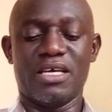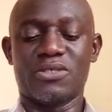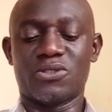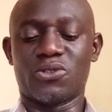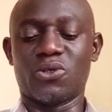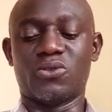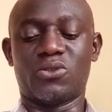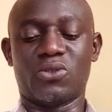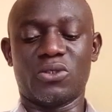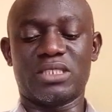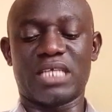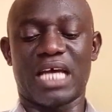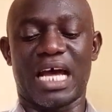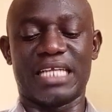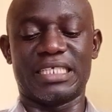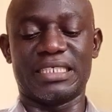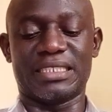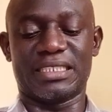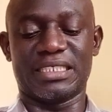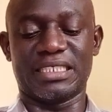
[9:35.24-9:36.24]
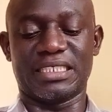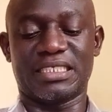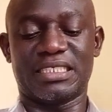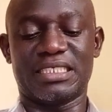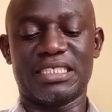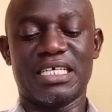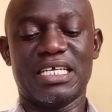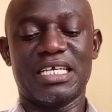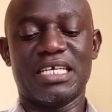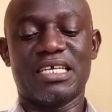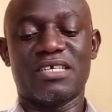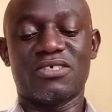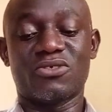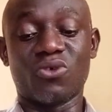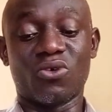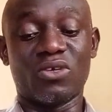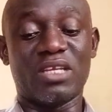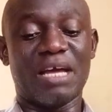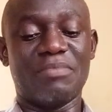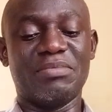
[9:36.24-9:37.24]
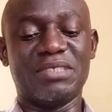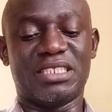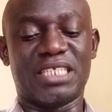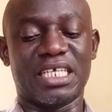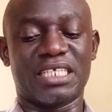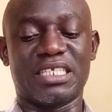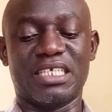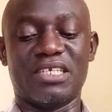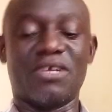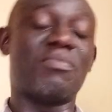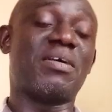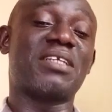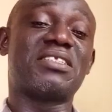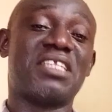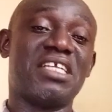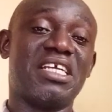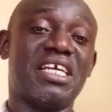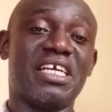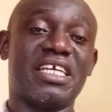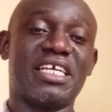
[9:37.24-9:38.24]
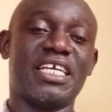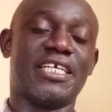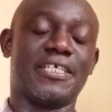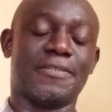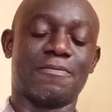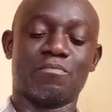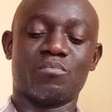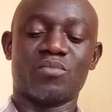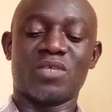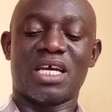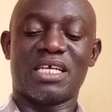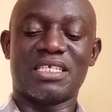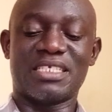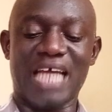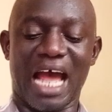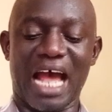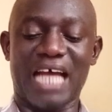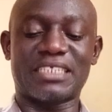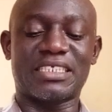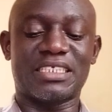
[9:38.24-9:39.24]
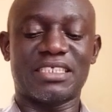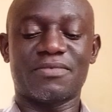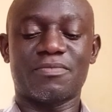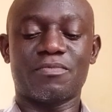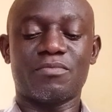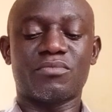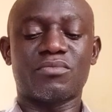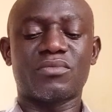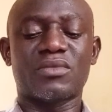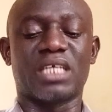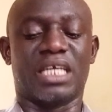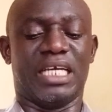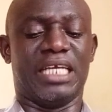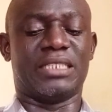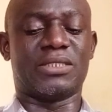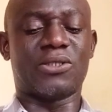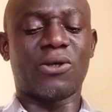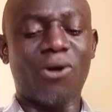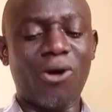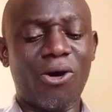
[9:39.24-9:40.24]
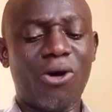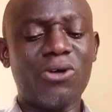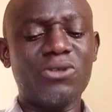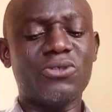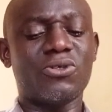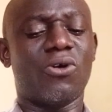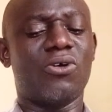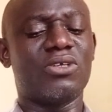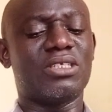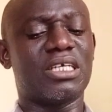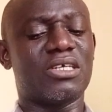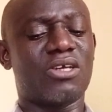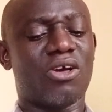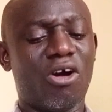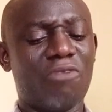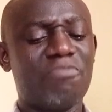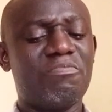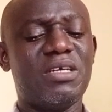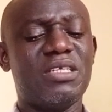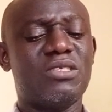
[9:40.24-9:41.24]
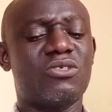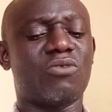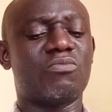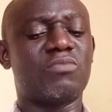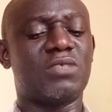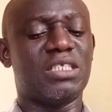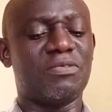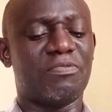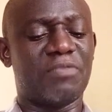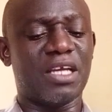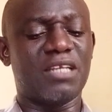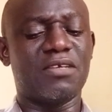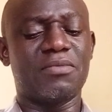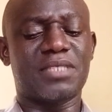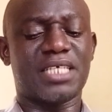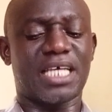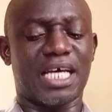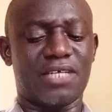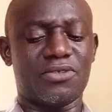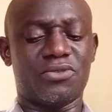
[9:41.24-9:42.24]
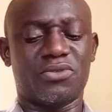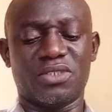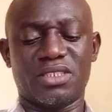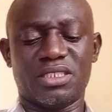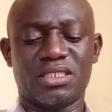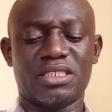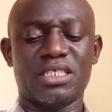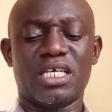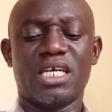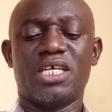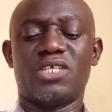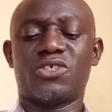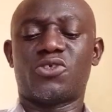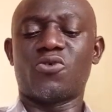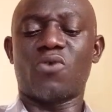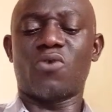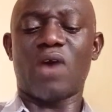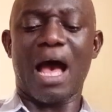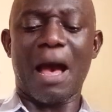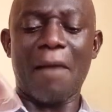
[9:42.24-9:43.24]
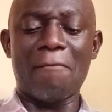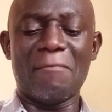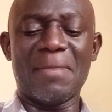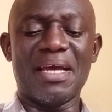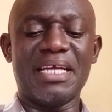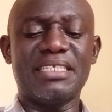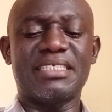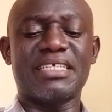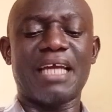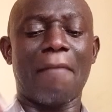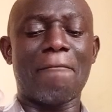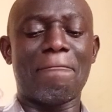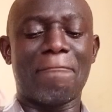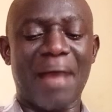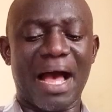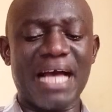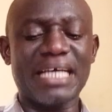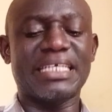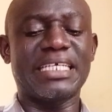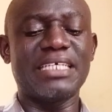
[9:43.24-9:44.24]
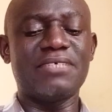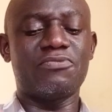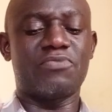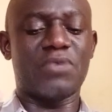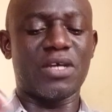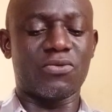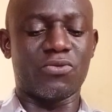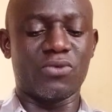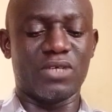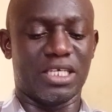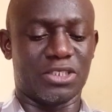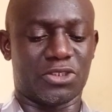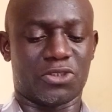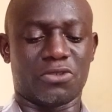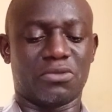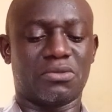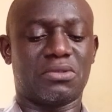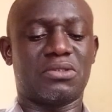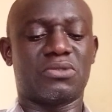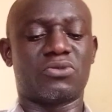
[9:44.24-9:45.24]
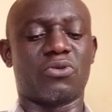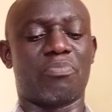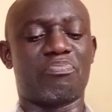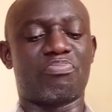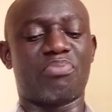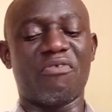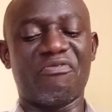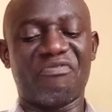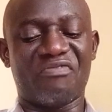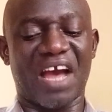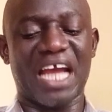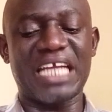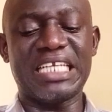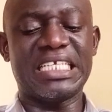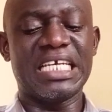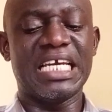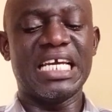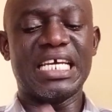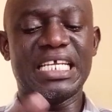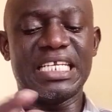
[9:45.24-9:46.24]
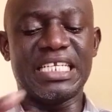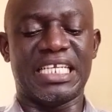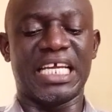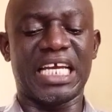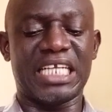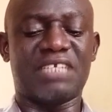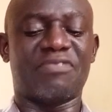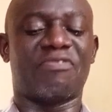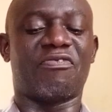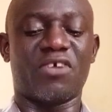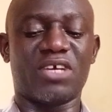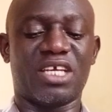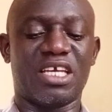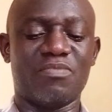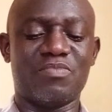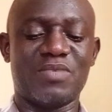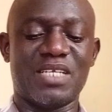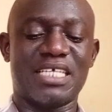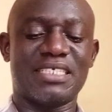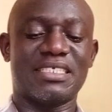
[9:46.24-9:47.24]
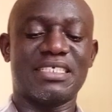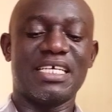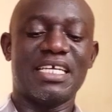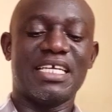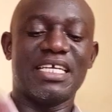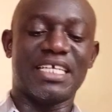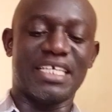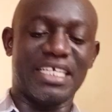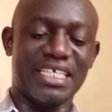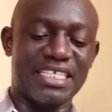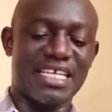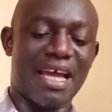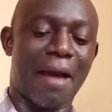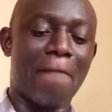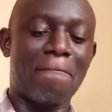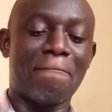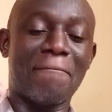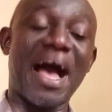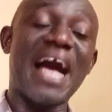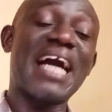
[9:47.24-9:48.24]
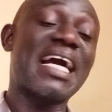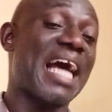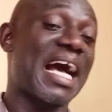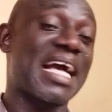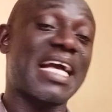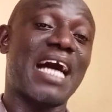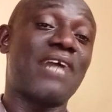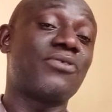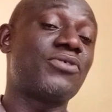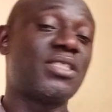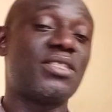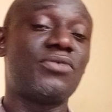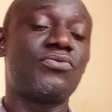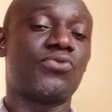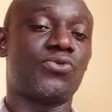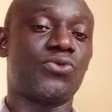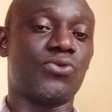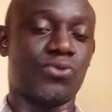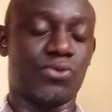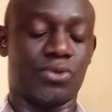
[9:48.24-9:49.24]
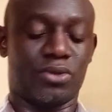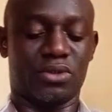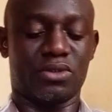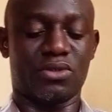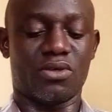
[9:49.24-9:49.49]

So those are the things. So let me take the number 3 again, that it called on the government of developed countries to amend their banking regulations to provide debt forgiveness in their bank accounting rules.